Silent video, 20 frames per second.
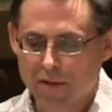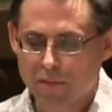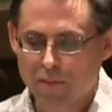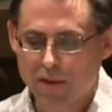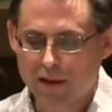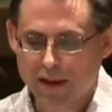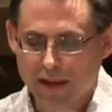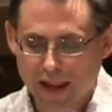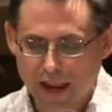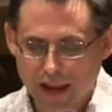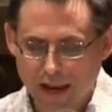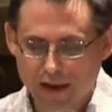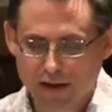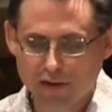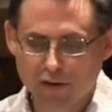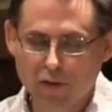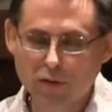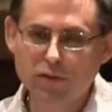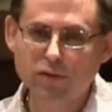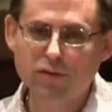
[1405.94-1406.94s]
We
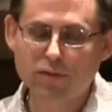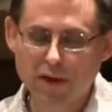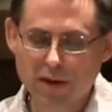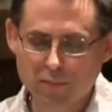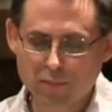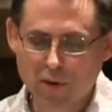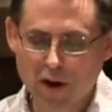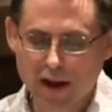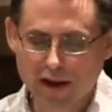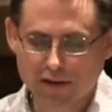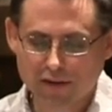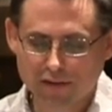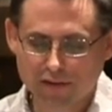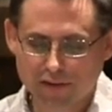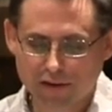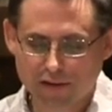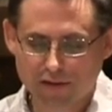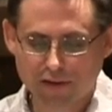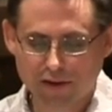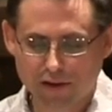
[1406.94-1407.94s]
can cultivate
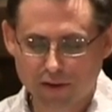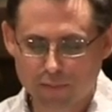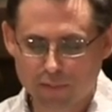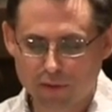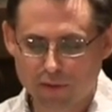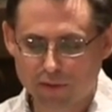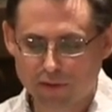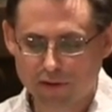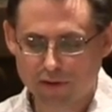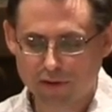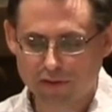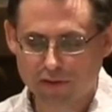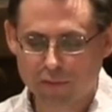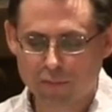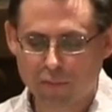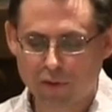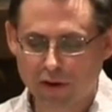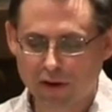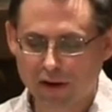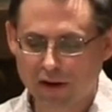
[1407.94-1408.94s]
practices and communities
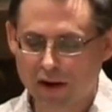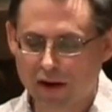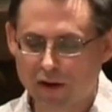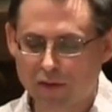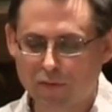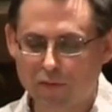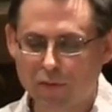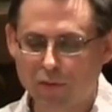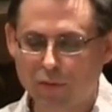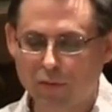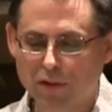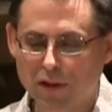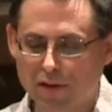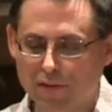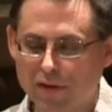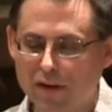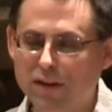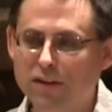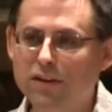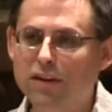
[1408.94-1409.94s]
that bring a careful,
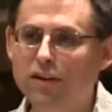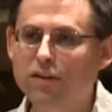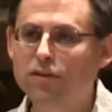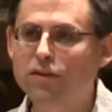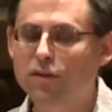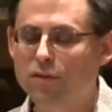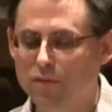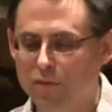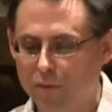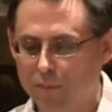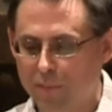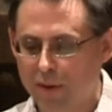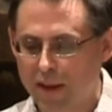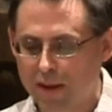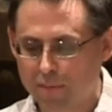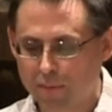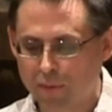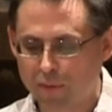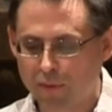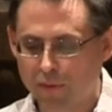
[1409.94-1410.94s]
loving attention for
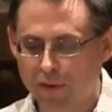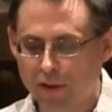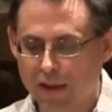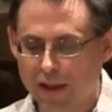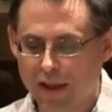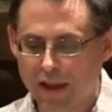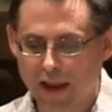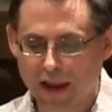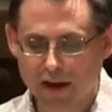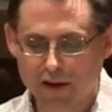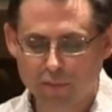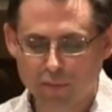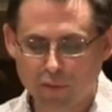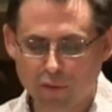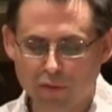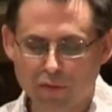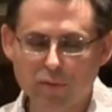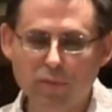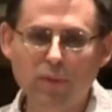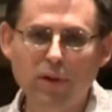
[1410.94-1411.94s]
people,
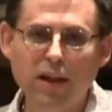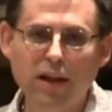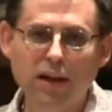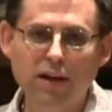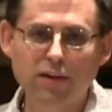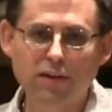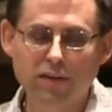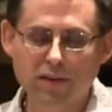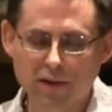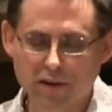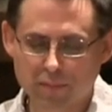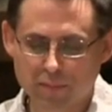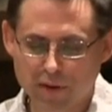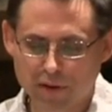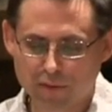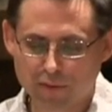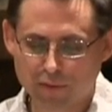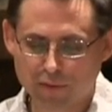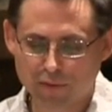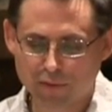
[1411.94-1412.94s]
animals, plants, and
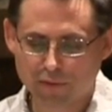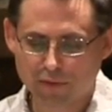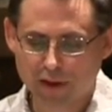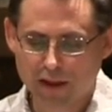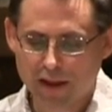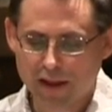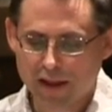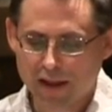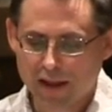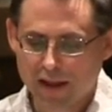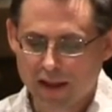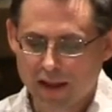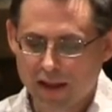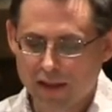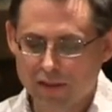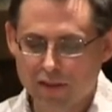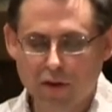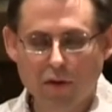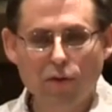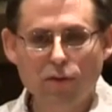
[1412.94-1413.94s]
minerals.
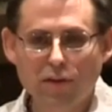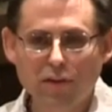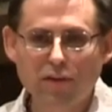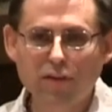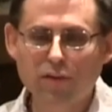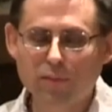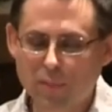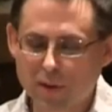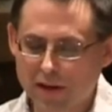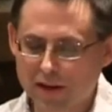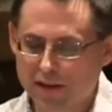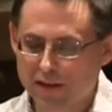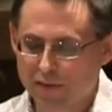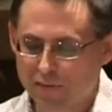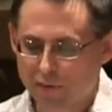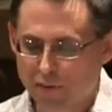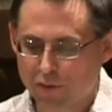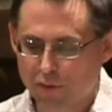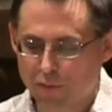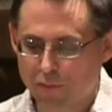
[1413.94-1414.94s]
And though this has been a
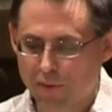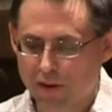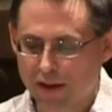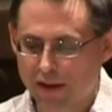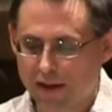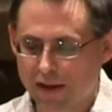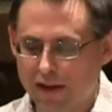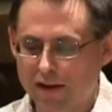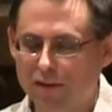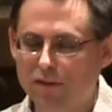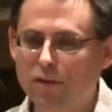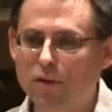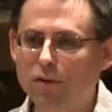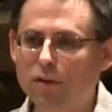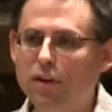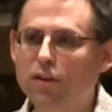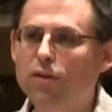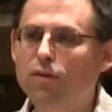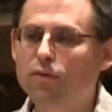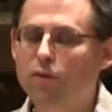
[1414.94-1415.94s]
difficult week, it is
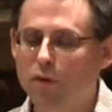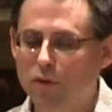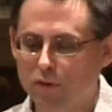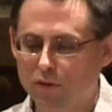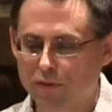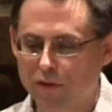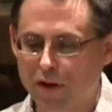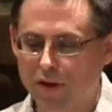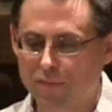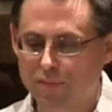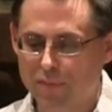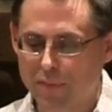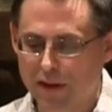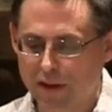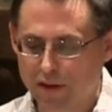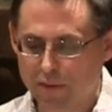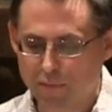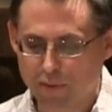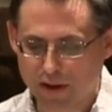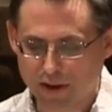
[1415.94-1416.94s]
only the first of
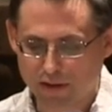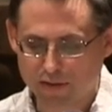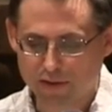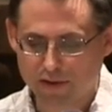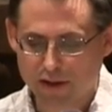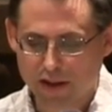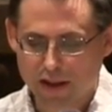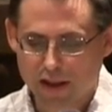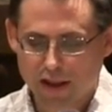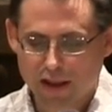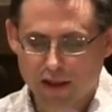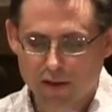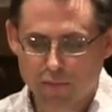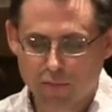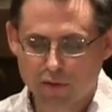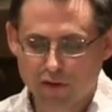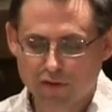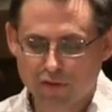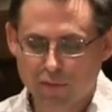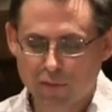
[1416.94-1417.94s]
many weeks
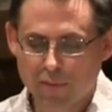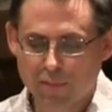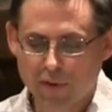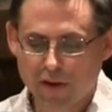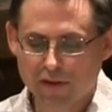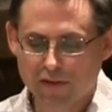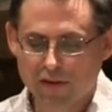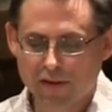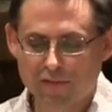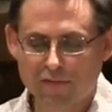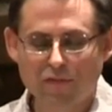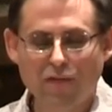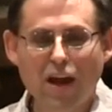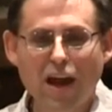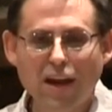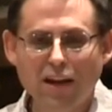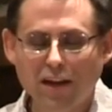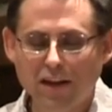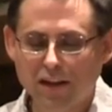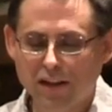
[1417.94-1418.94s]
in which we must
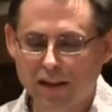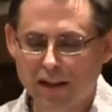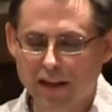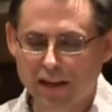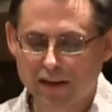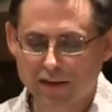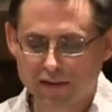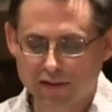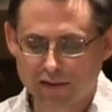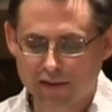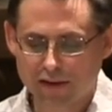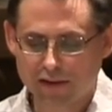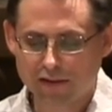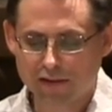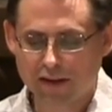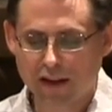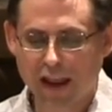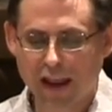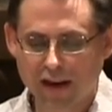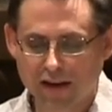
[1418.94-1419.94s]
emphatically
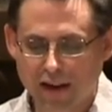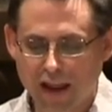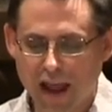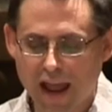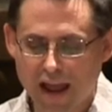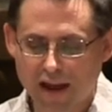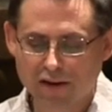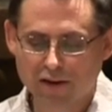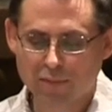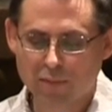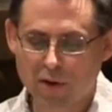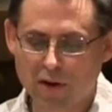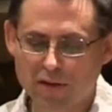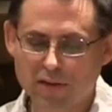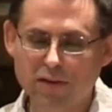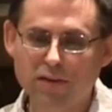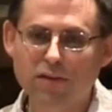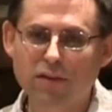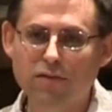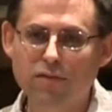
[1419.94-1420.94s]
insist and act
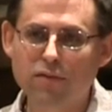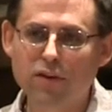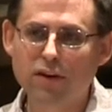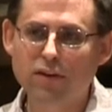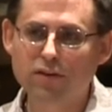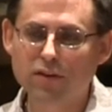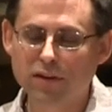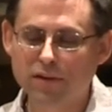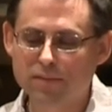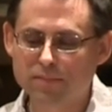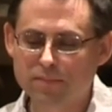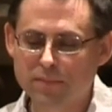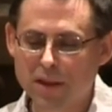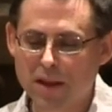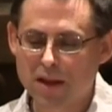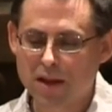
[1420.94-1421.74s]
upon this conviction.